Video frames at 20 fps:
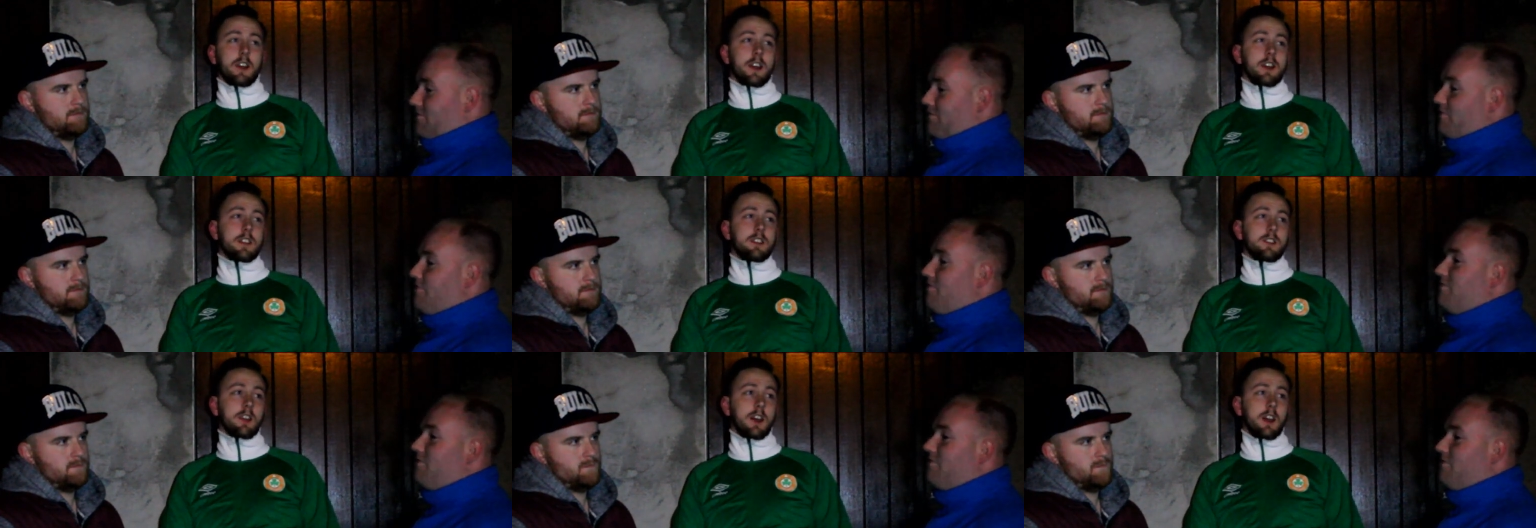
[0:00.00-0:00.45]

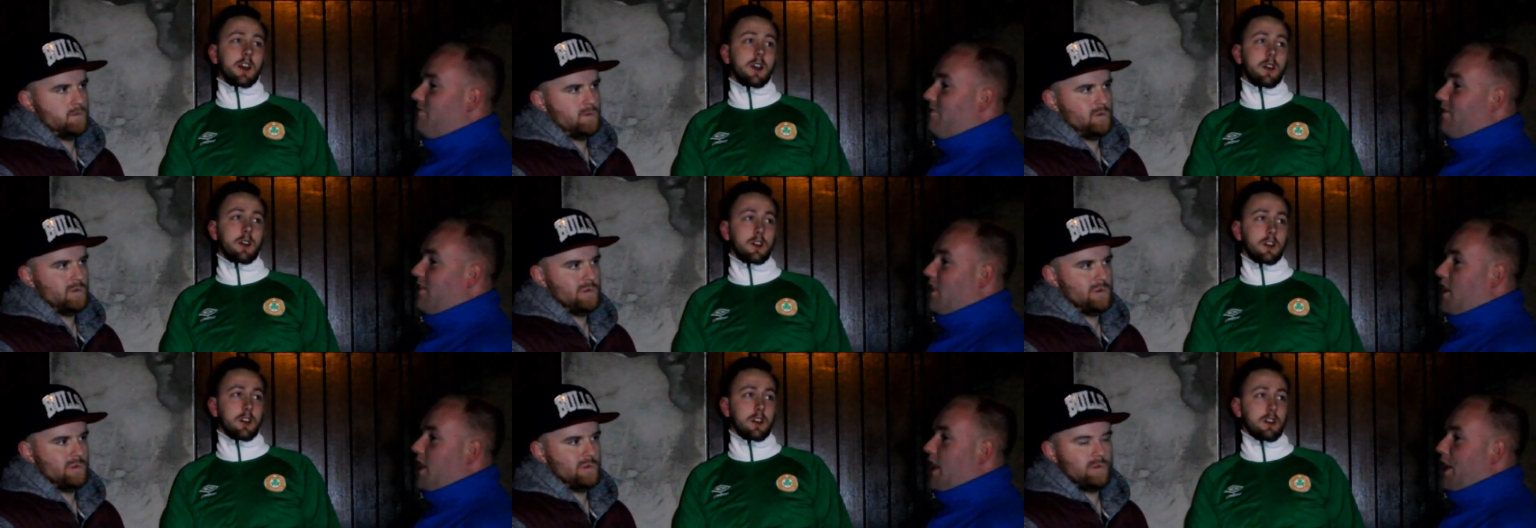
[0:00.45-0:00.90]
Speaker 1: against that.
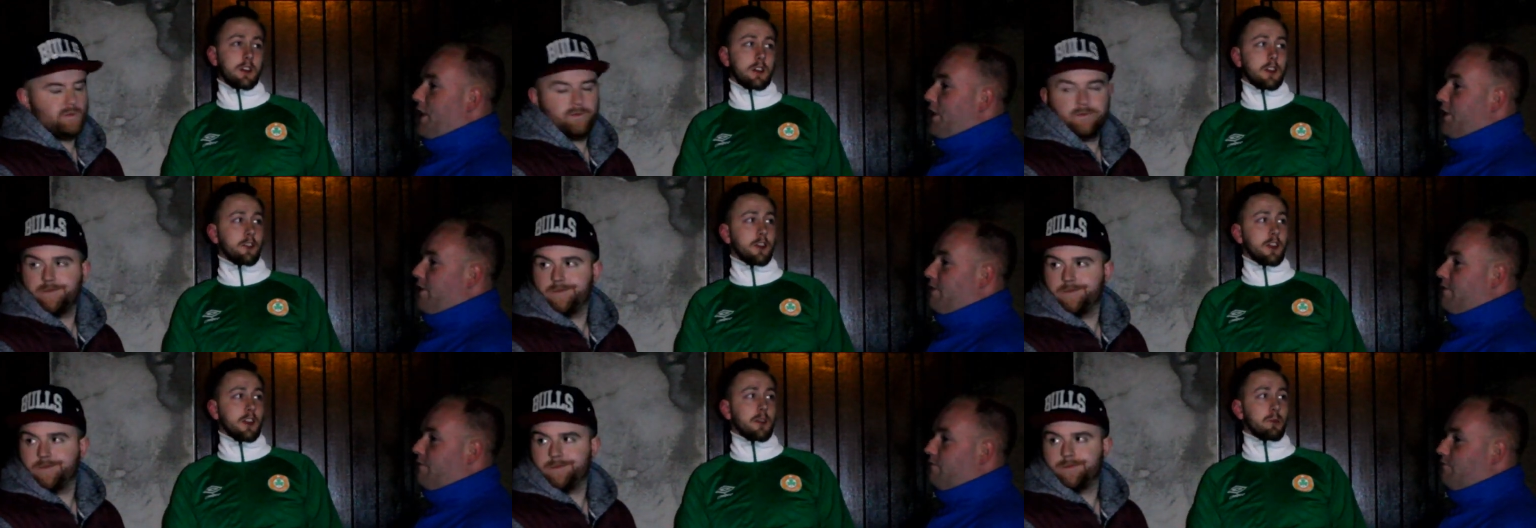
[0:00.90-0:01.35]

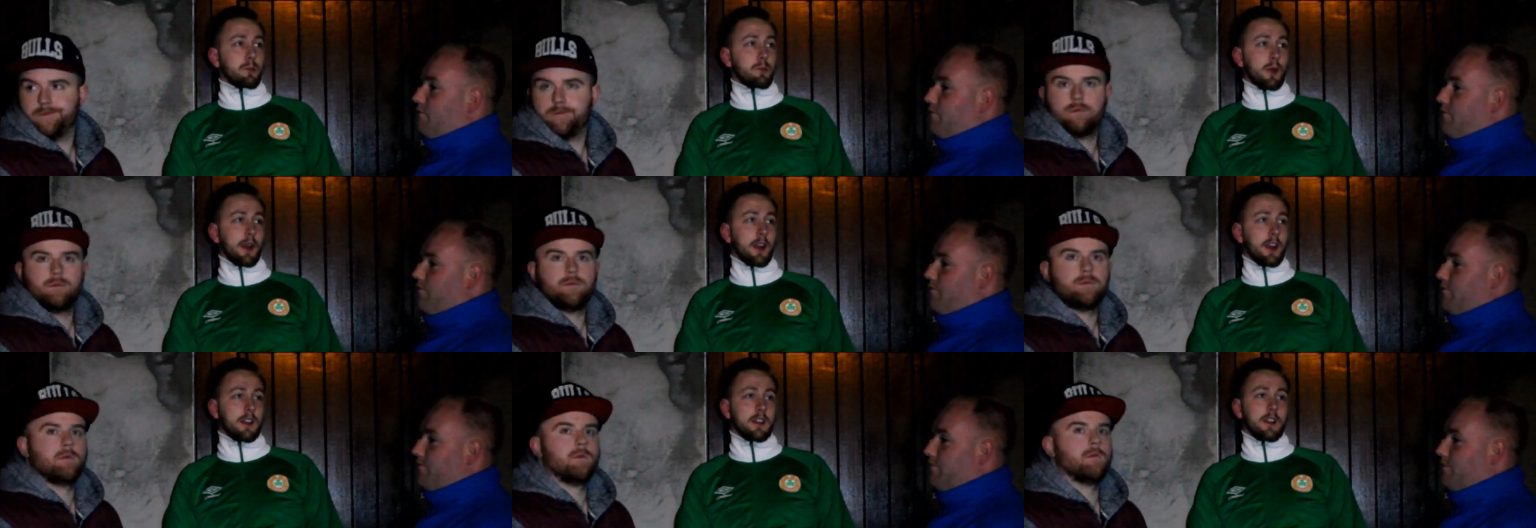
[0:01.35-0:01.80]
If he can
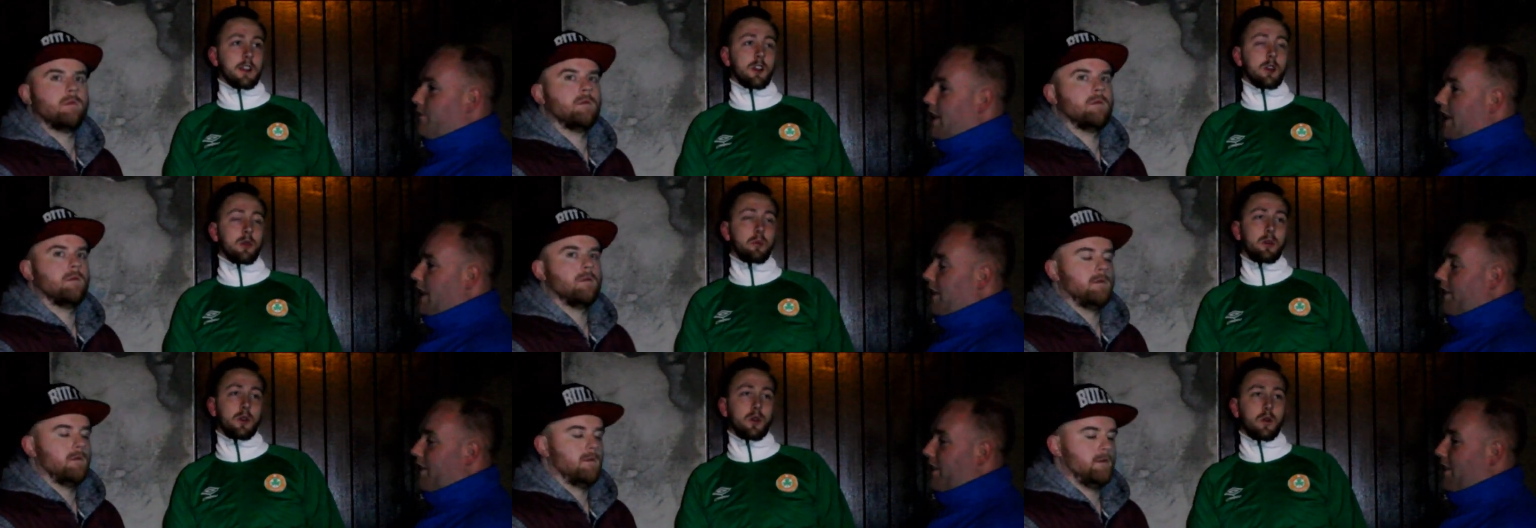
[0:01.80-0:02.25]
bring in the
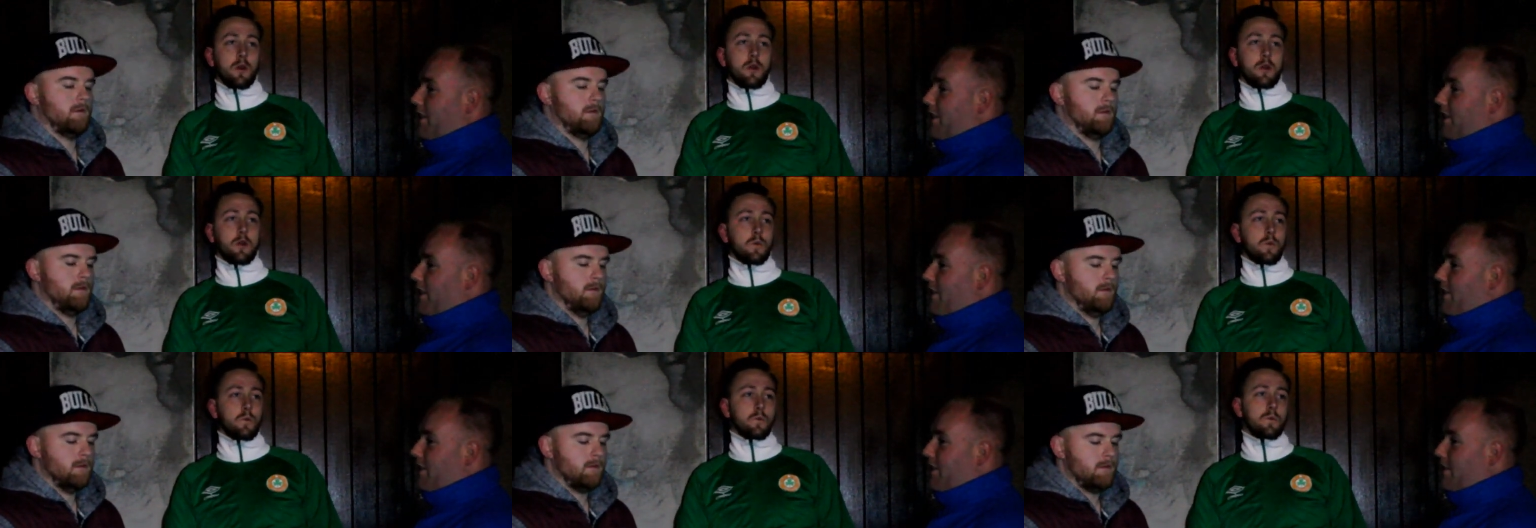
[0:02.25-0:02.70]
new blood,